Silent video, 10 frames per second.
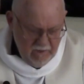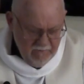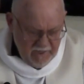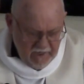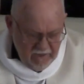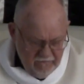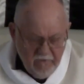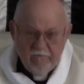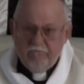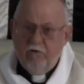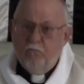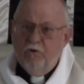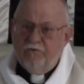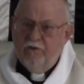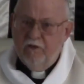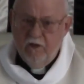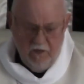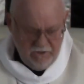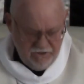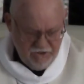emanate from within
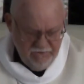us.